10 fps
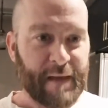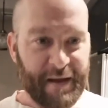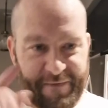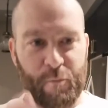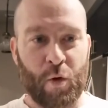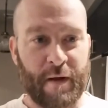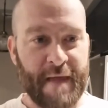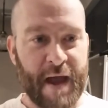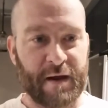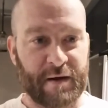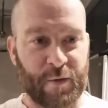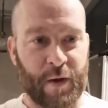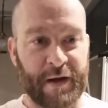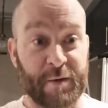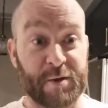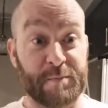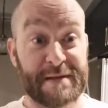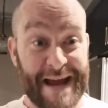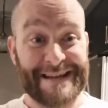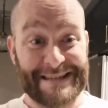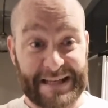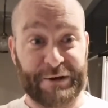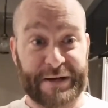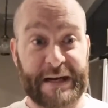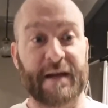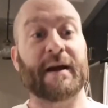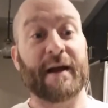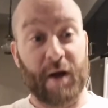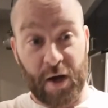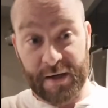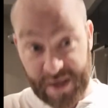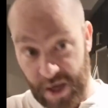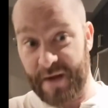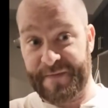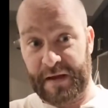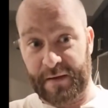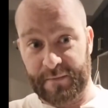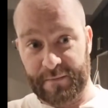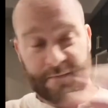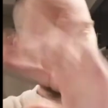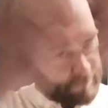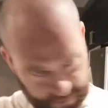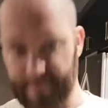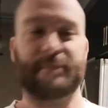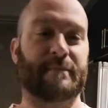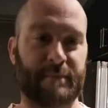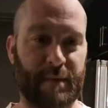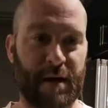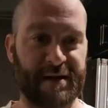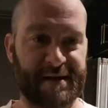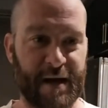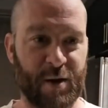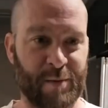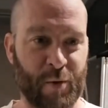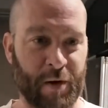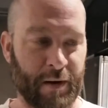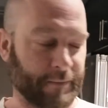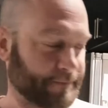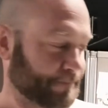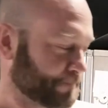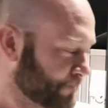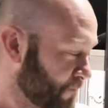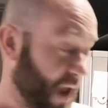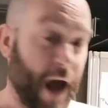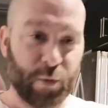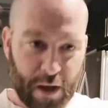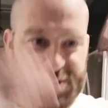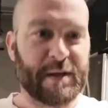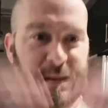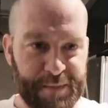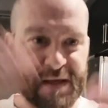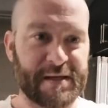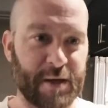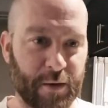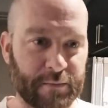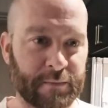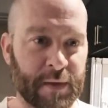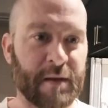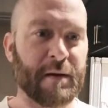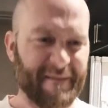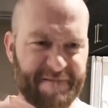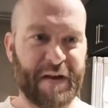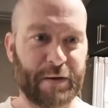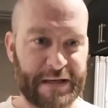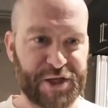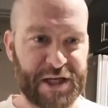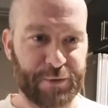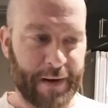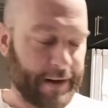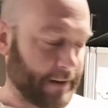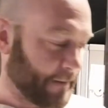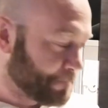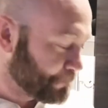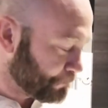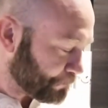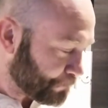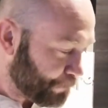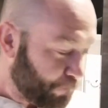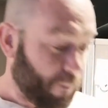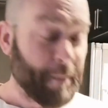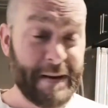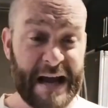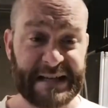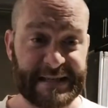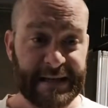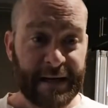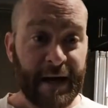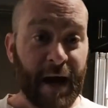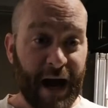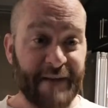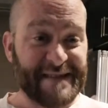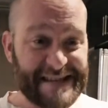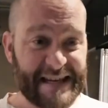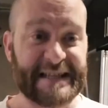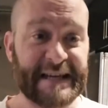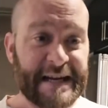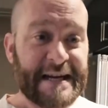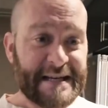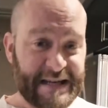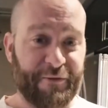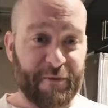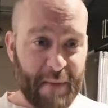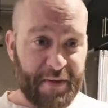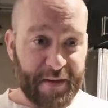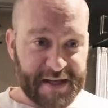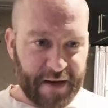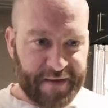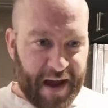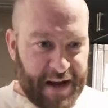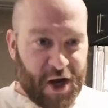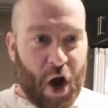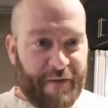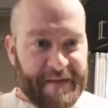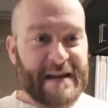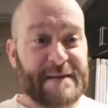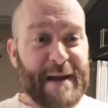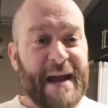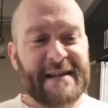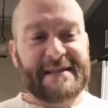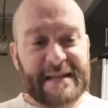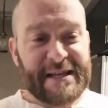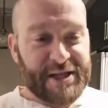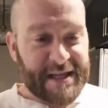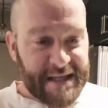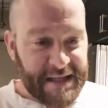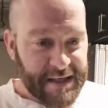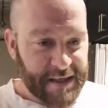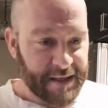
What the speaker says: For more on that, you're going to want to YouTube Dennis Leary on coffee. I'll say no more. And we'll also keep this, fairly G-rated. But yes, I have 6 different methods of getting coffee into me, and it's delicious.